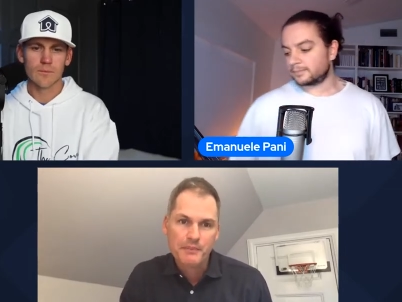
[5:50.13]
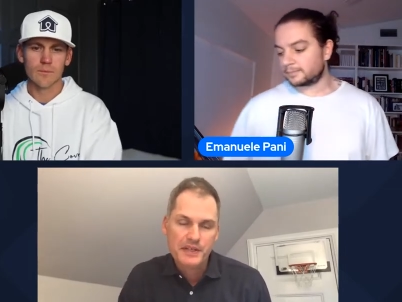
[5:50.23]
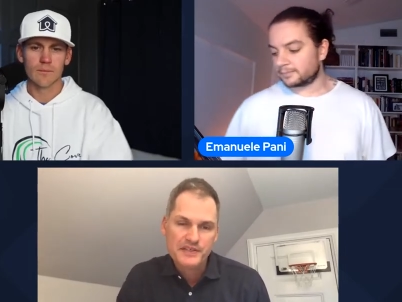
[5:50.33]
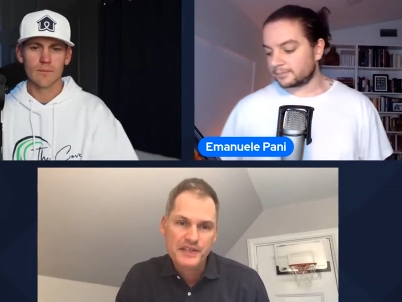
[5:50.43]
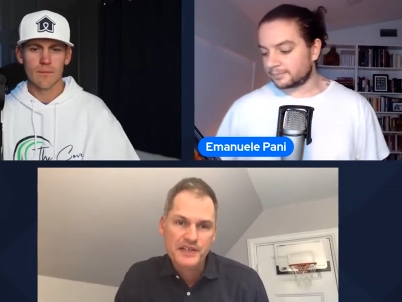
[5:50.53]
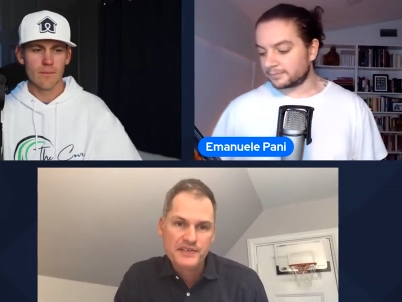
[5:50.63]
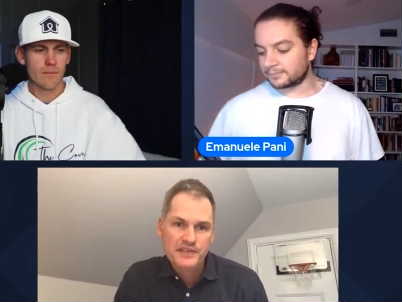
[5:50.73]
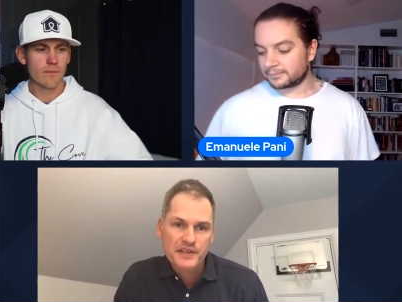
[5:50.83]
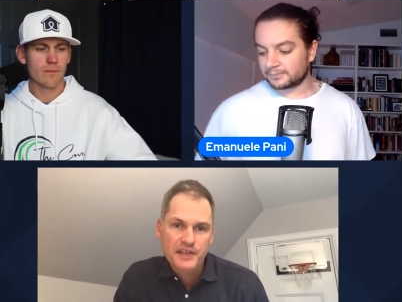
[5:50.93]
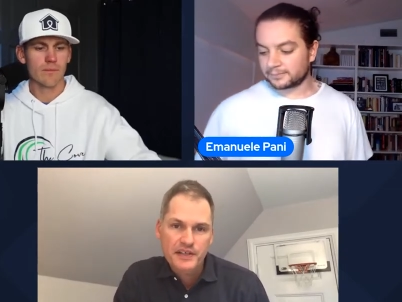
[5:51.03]
Speaker 1: their
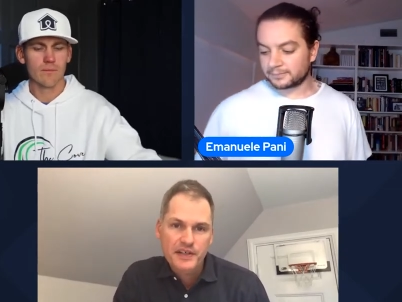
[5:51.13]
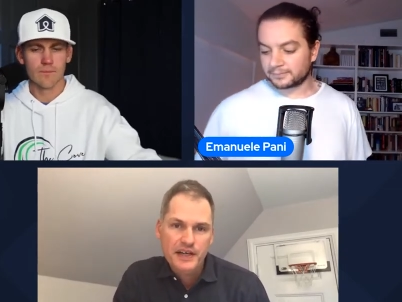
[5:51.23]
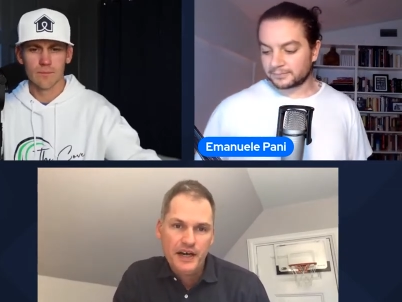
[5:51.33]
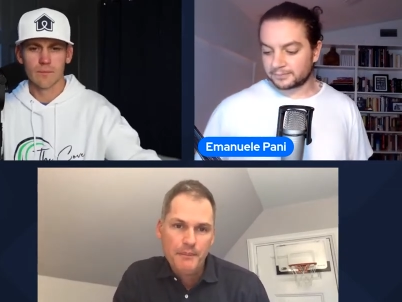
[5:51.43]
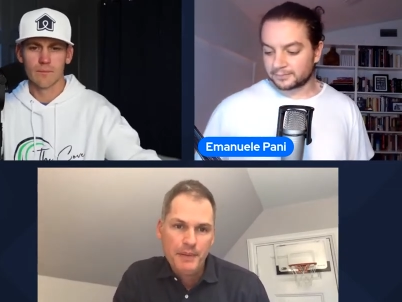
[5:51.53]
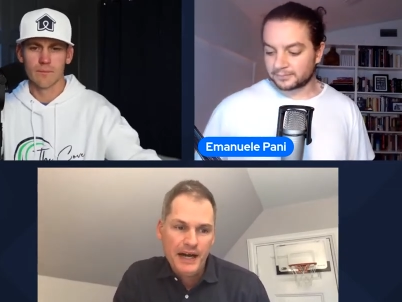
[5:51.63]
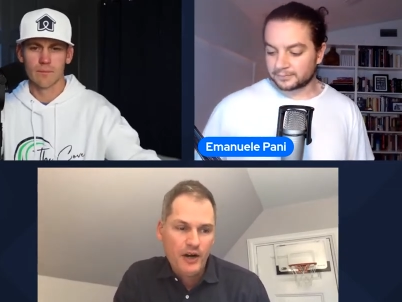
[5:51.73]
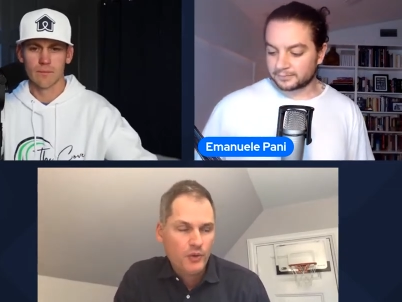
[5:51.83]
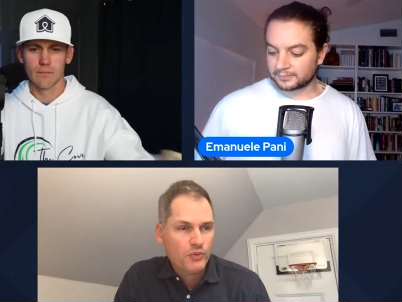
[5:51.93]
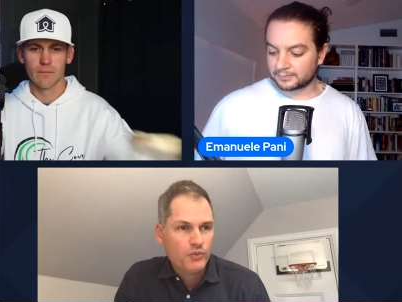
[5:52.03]
business,
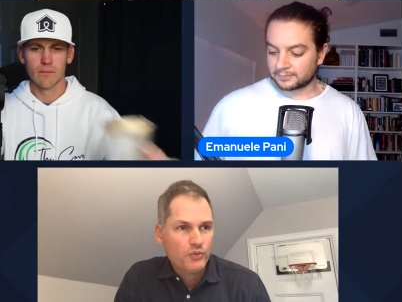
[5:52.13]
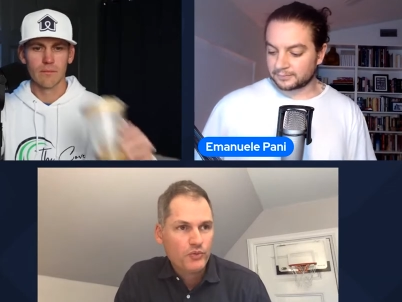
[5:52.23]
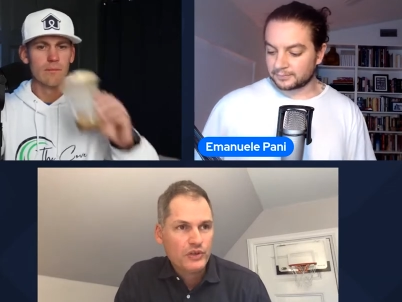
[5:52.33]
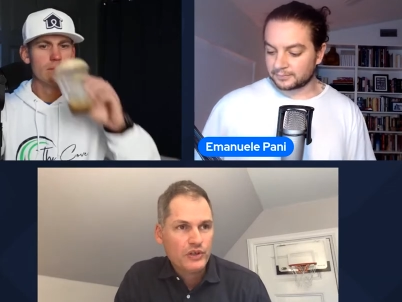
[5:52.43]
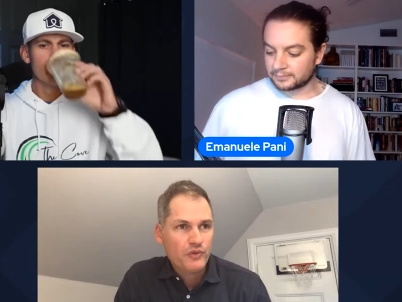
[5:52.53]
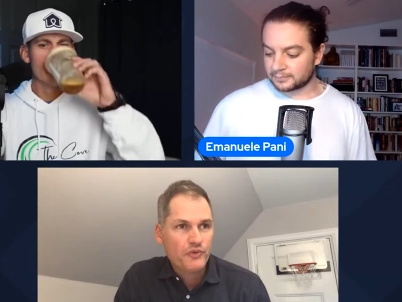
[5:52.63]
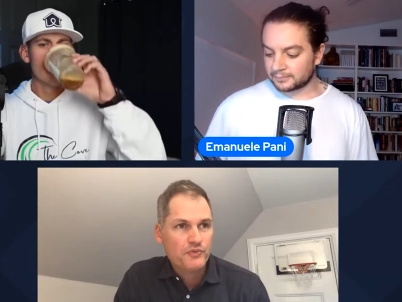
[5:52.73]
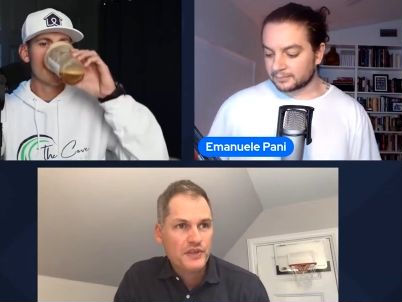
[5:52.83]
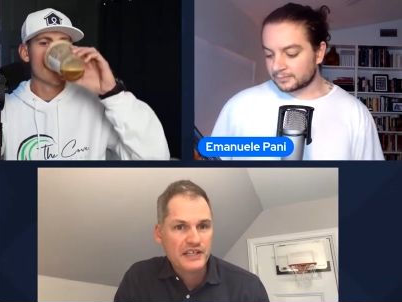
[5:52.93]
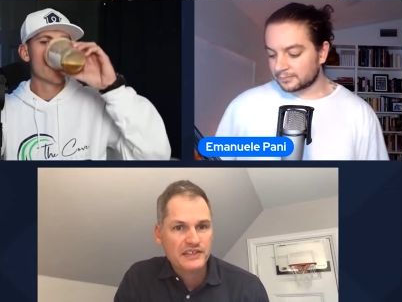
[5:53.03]
about, you know,
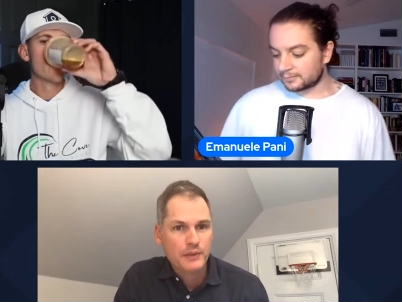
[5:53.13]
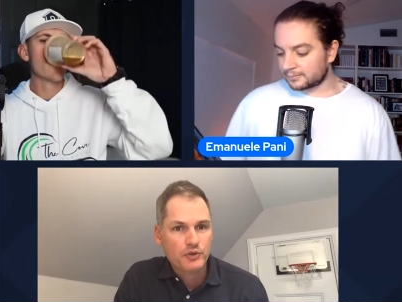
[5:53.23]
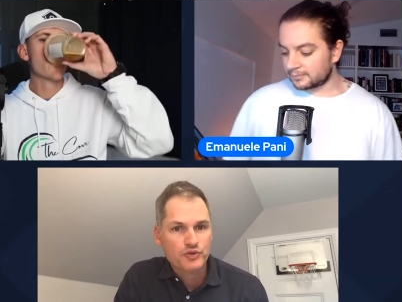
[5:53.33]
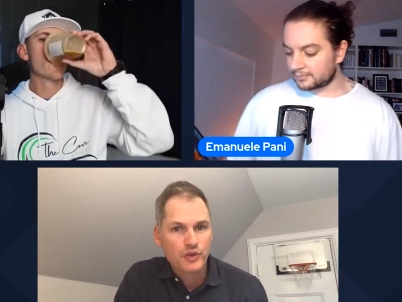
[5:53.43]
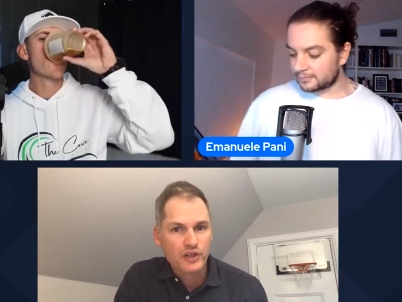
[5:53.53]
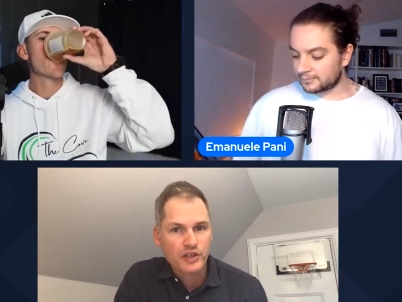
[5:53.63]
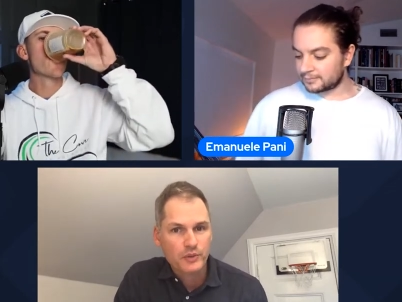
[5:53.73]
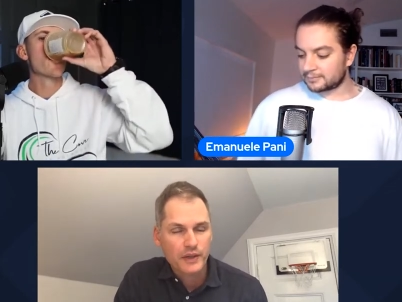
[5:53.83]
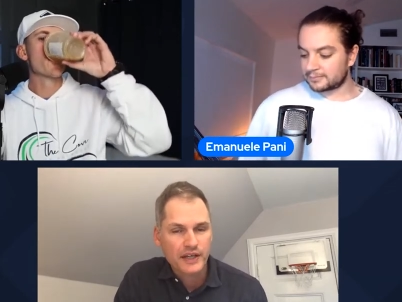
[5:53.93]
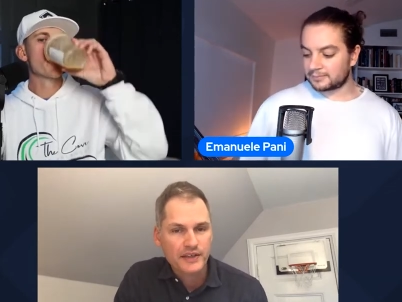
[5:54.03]
things they were
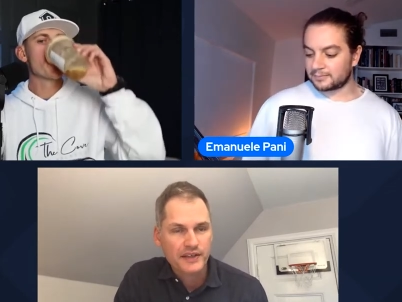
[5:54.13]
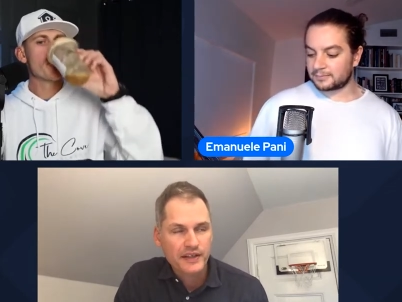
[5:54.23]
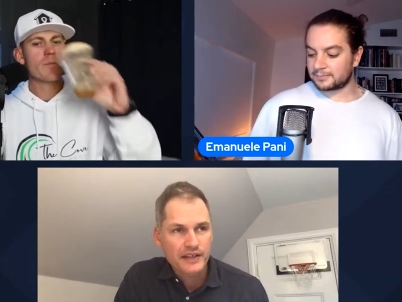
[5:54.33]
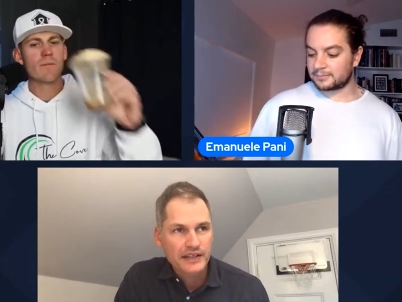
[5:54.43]
struggling with.